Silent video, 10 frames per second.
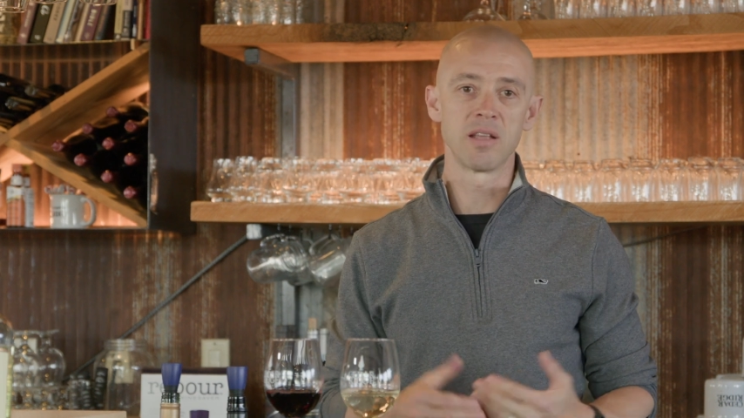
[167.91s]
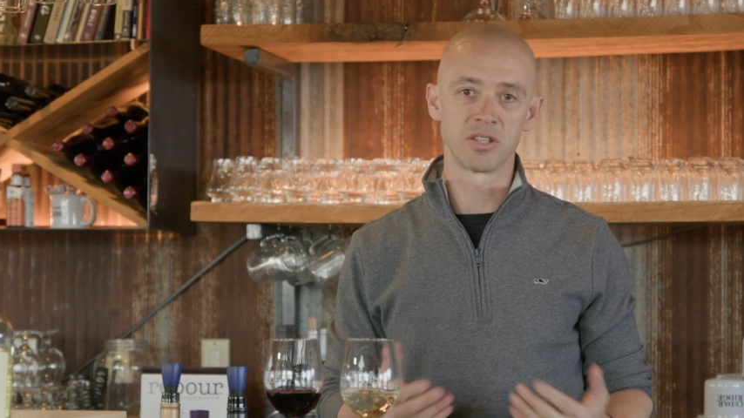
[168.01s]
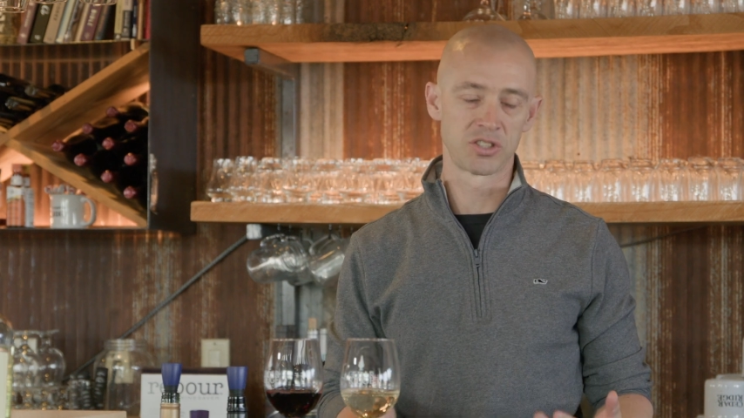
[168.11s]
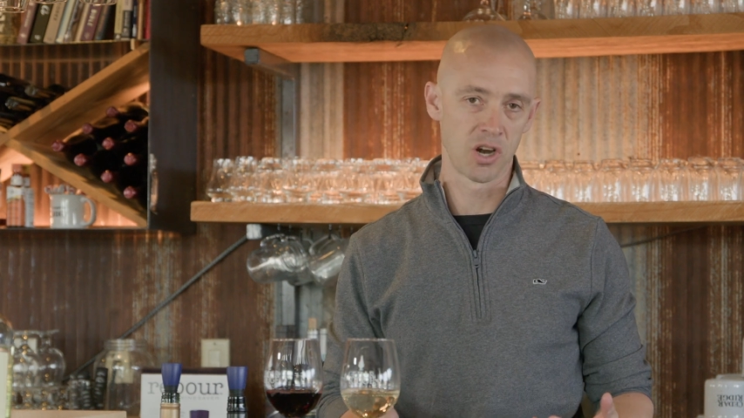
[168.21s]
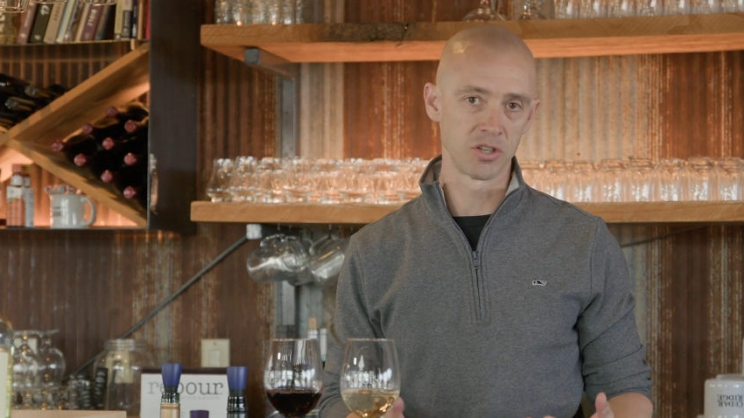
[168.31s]

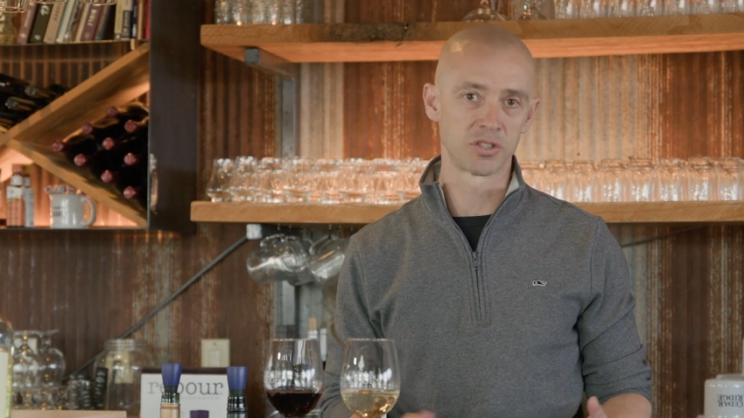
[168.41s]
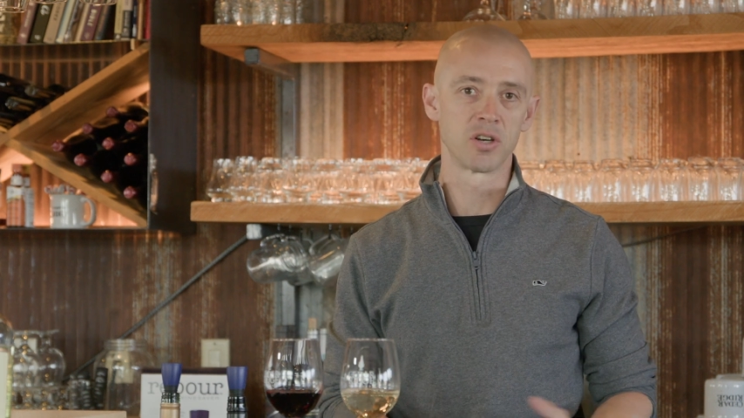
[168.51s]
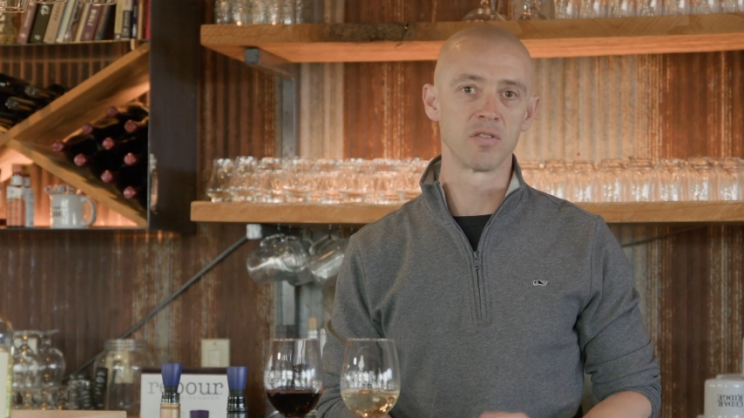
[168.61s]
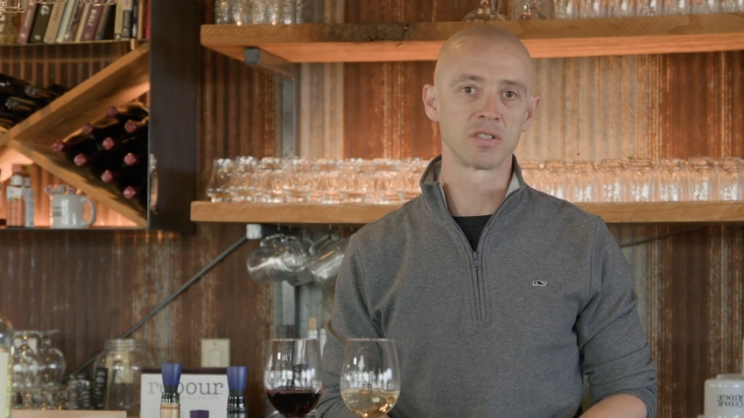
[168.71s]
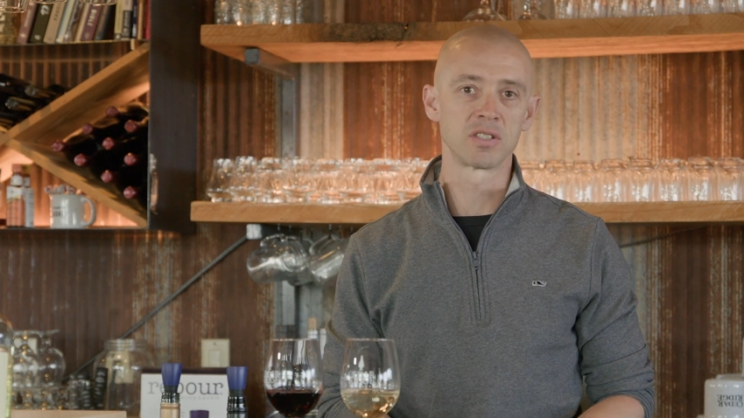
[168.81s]
to start
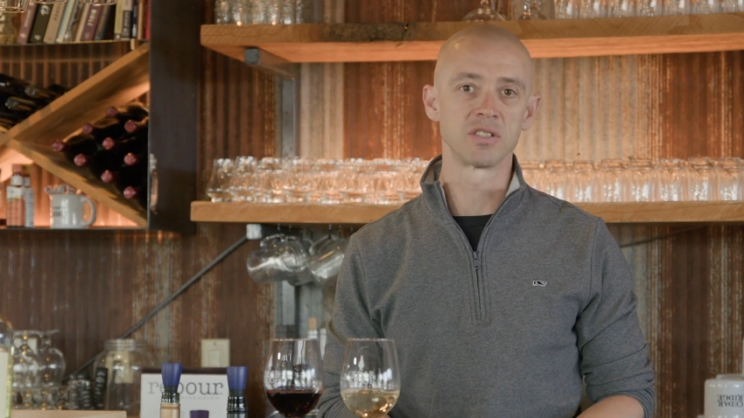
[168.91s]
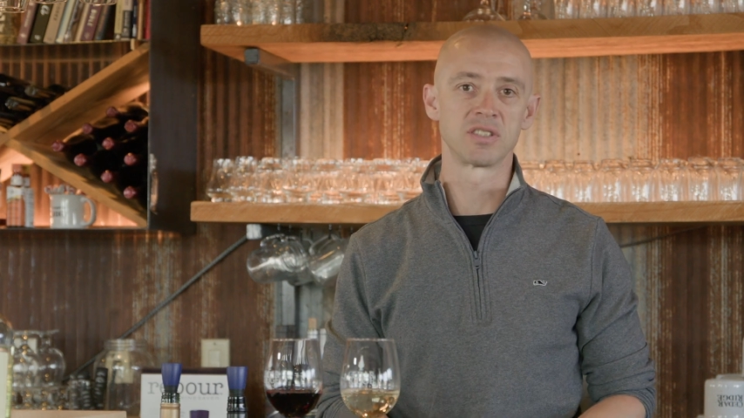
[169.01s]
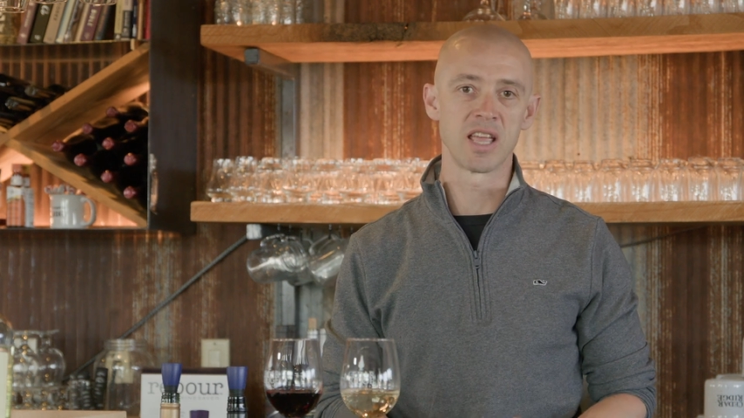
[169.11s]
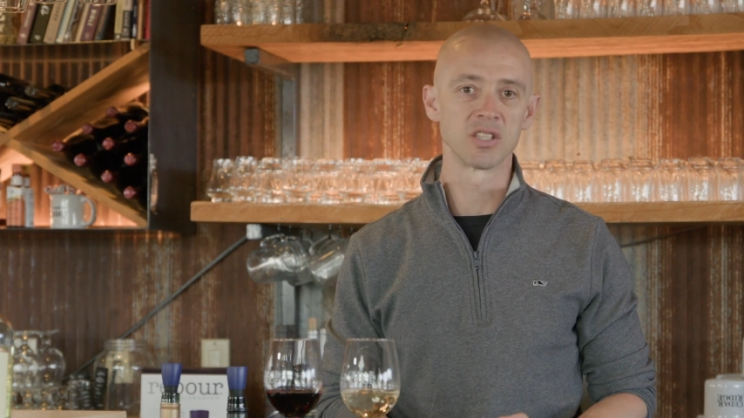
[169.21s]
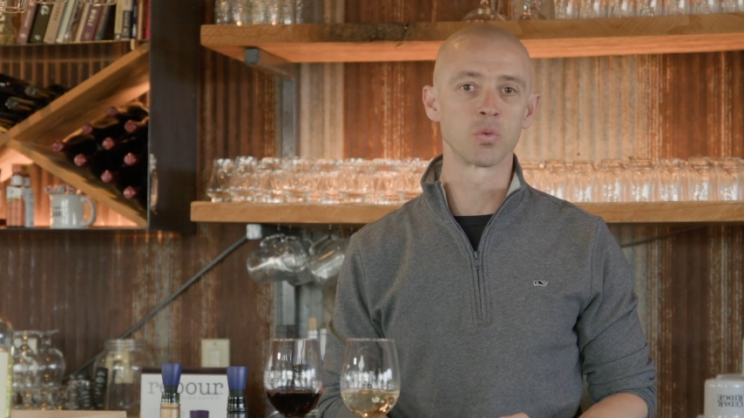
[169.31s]
service
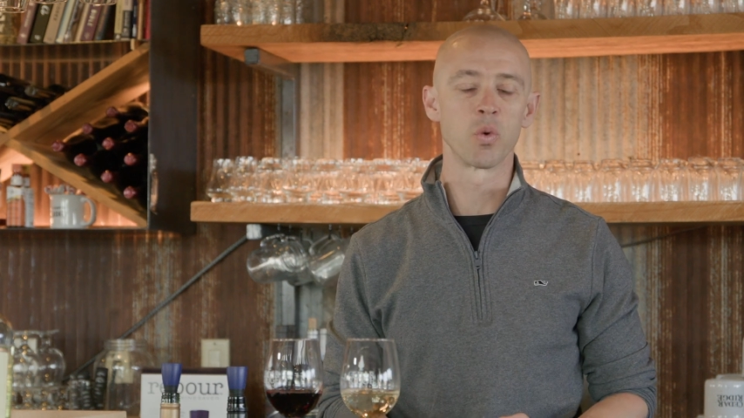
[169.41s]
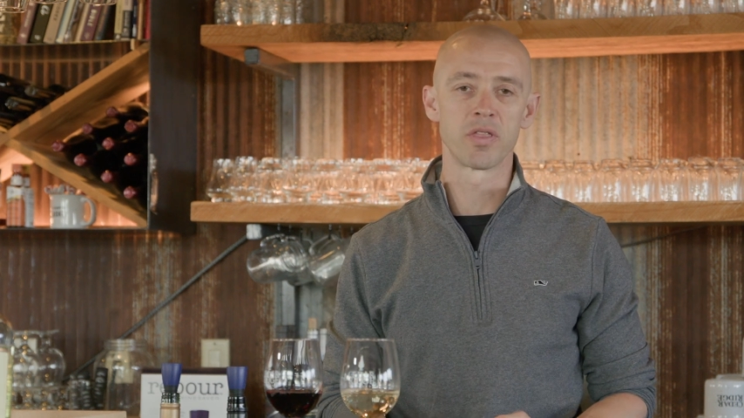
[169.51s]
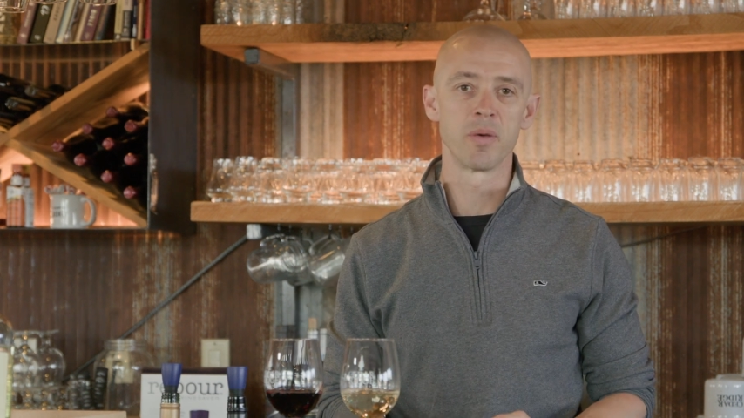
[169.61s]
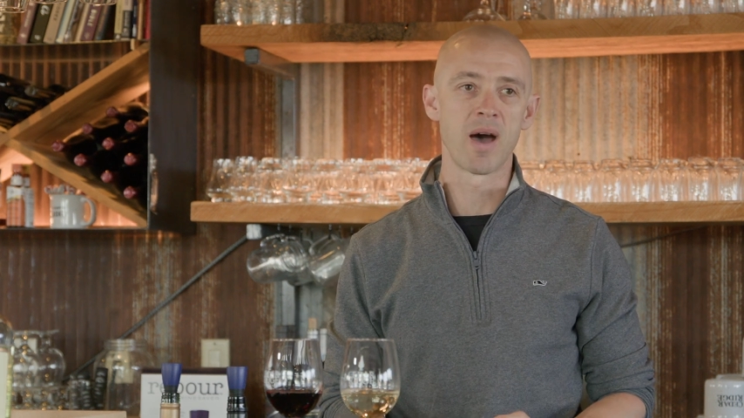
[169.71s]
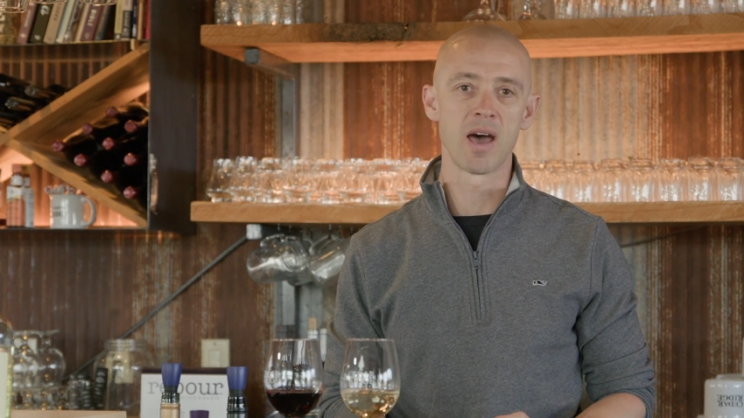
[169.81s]
stays
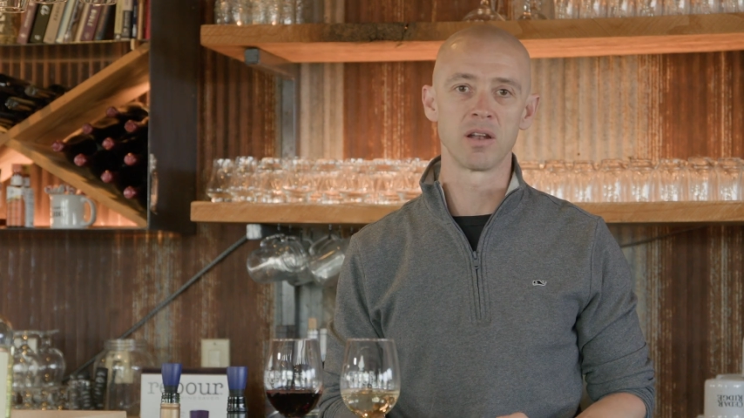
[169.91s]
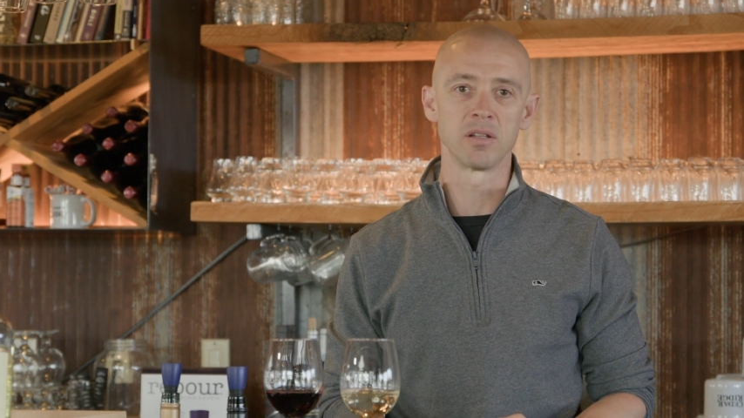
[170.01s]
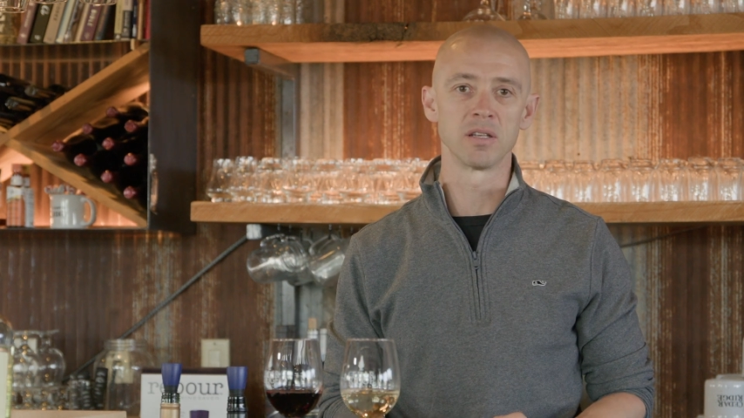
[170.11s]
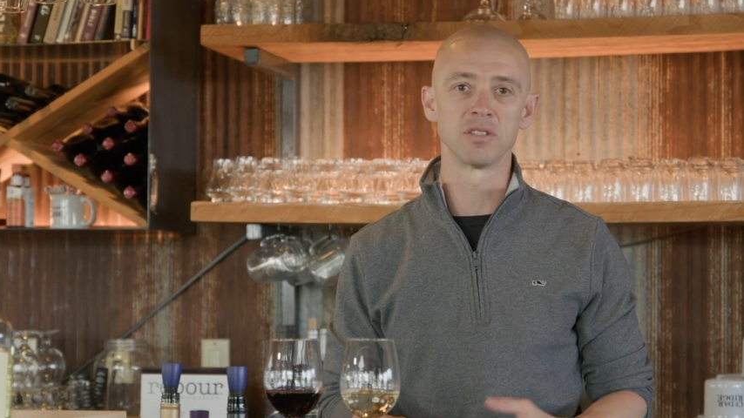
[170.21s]
with the bottle